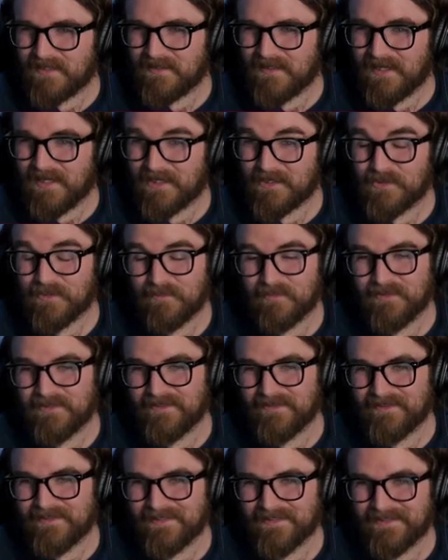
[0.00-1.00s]
the actual
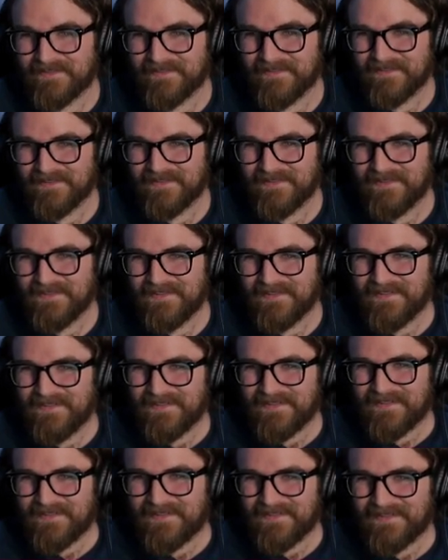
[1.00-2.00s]
player count.
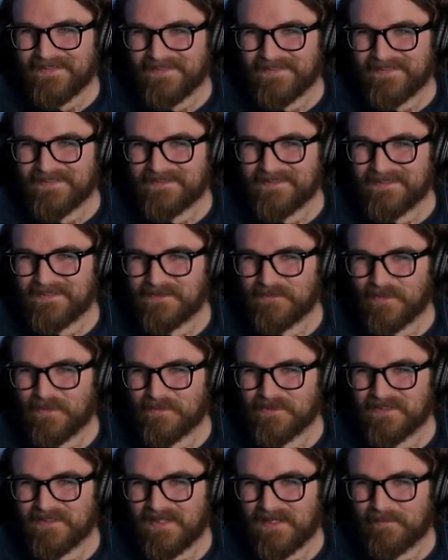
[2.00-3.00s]
And uh, season one
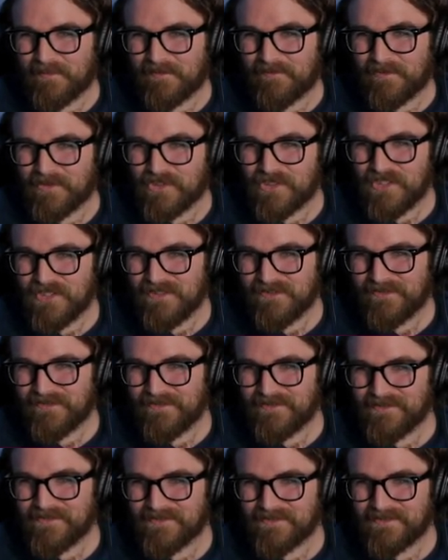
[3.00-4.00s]
was a nightmare for
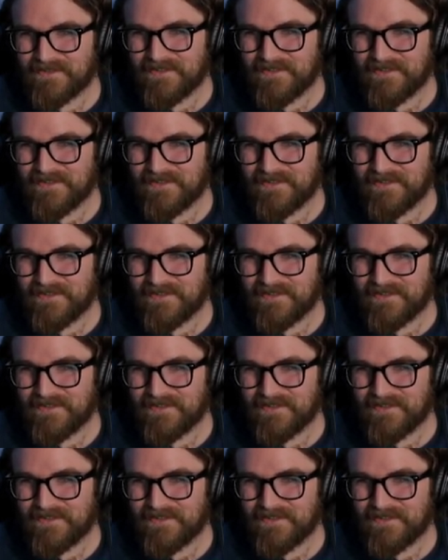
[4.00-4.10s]
cheaters.